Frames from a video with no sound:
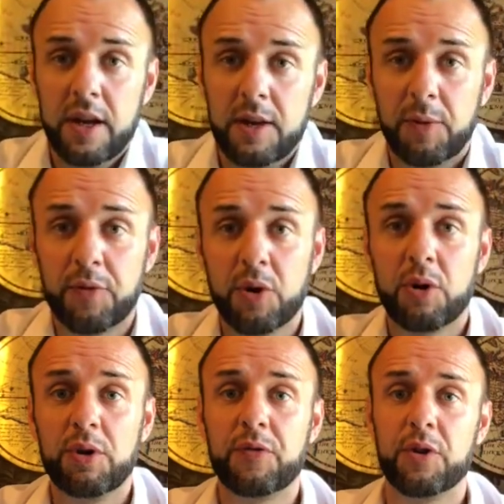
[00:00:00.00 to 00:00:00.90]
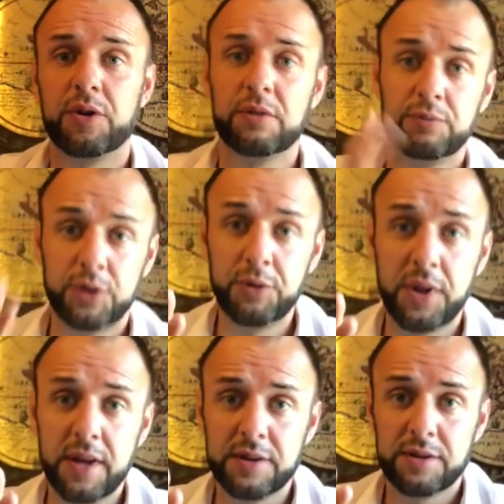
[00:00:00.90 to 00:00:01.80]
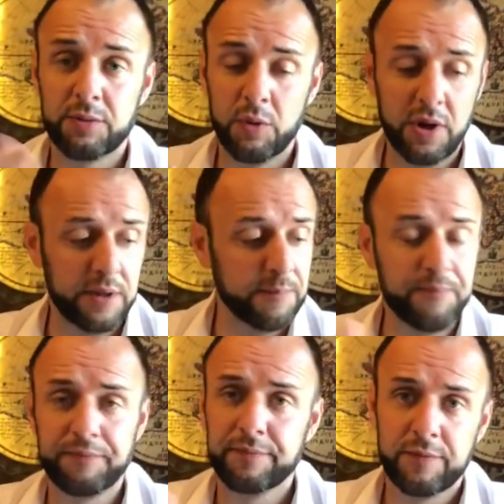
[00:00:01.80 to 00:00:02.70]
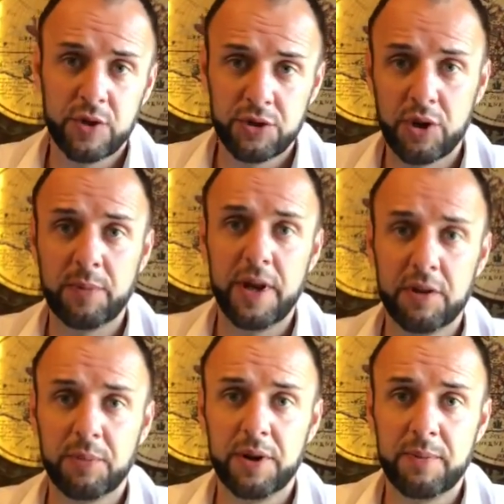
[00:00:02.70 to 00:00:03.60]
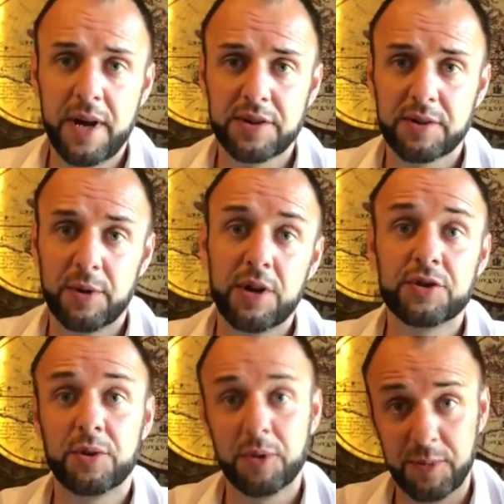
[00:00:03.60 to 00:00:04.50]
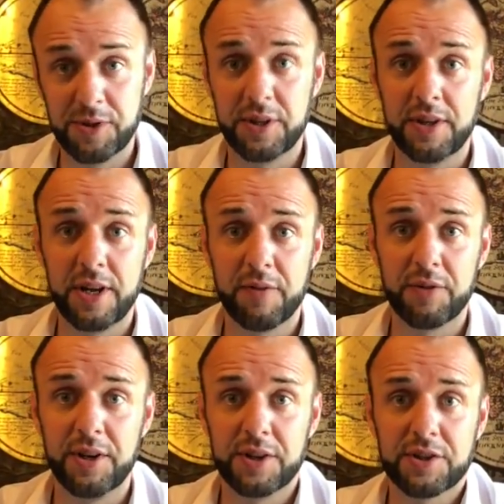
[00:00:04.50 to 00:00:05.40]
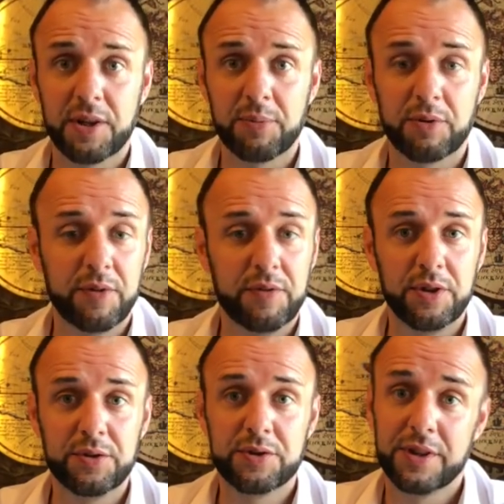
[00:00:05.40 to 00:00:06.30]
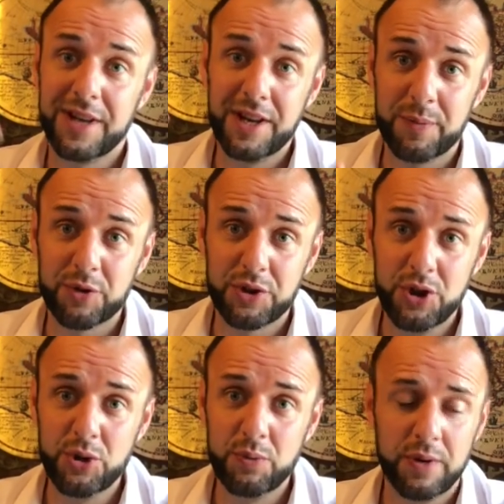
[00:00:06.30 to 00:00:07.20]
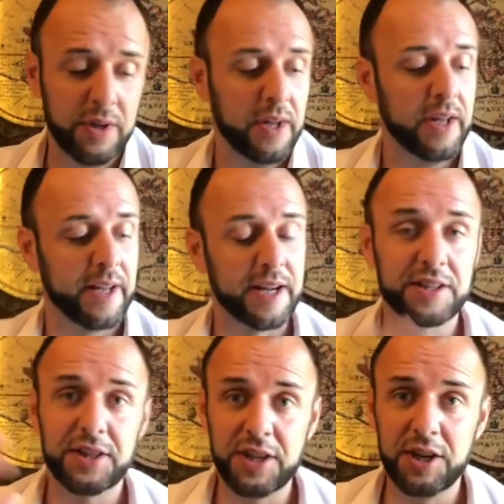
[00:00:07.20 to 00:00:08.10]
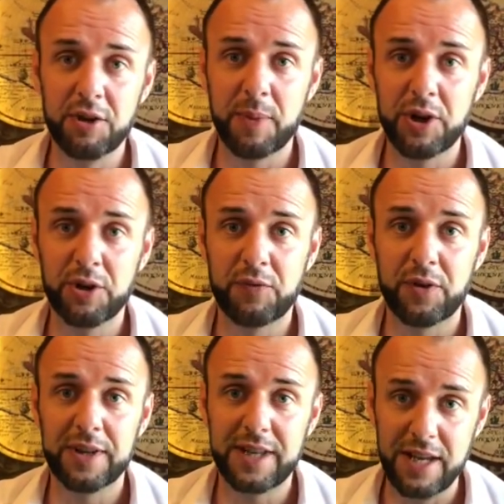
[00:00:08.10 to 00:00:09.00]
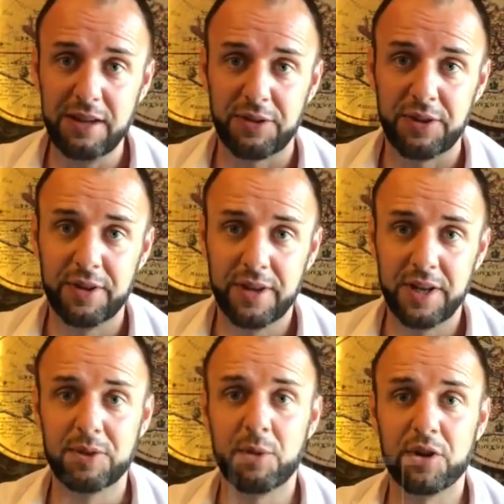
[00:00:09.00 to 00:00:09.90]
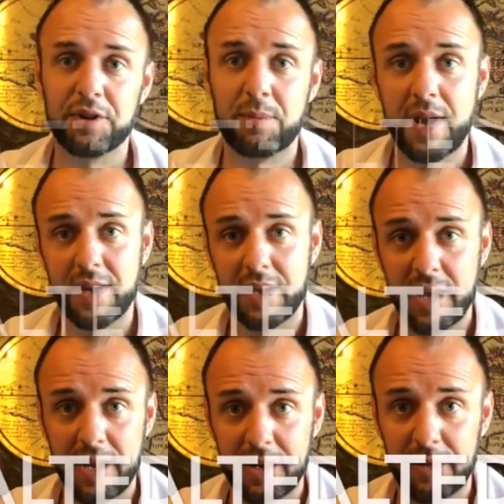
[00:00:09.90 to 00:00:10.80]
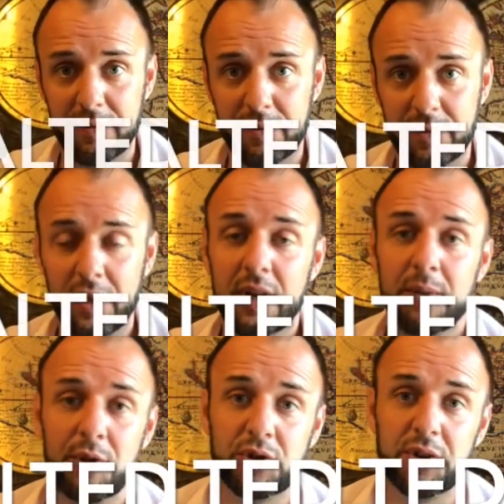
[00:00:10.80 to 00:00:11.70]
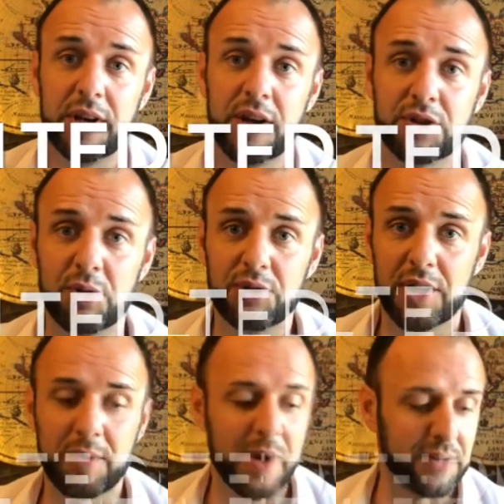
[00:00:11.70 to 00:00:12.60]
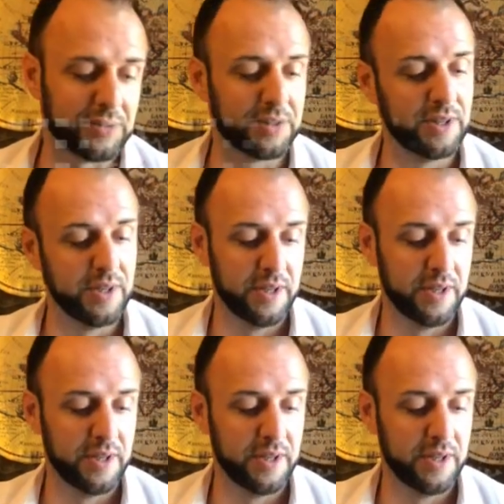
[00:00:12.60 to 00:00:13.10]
And before we go any further, two things. One, turned my ankle playing basketball, so I'm going to be sitting down for the next couple of reviews. And number two, gotta say thank you to my good friend Keith at the Malted Man Cave. Make sure you guys go check him out.